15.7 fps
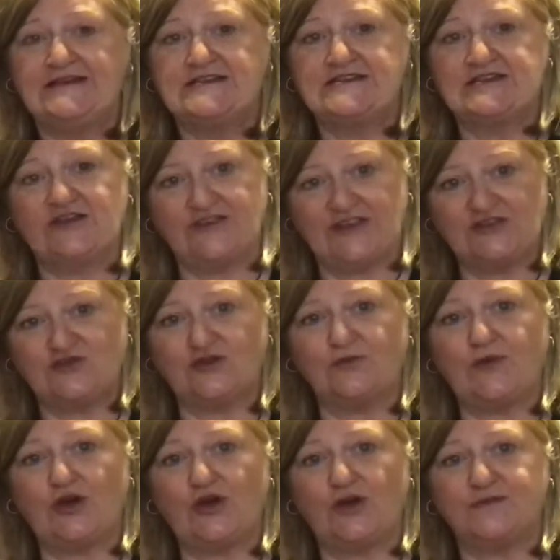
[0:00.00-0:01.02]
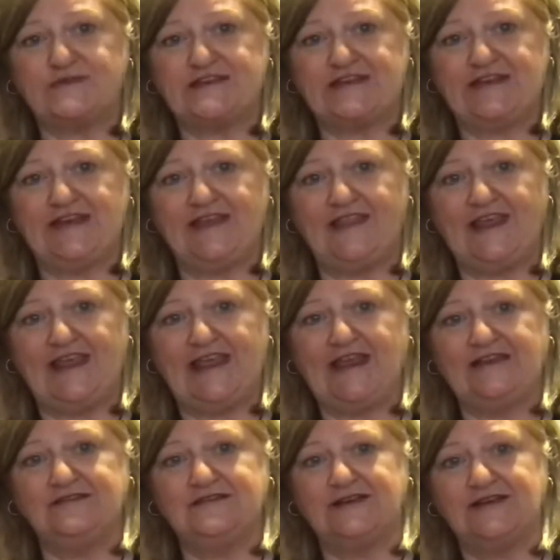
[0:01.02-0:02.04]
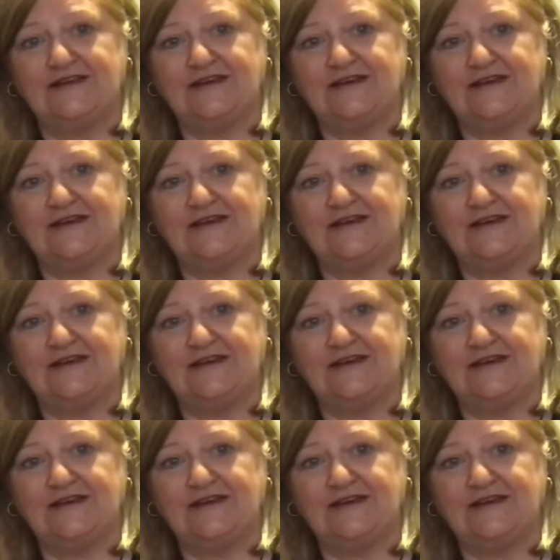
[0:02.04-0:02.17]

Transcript: So they took a biopsy, and then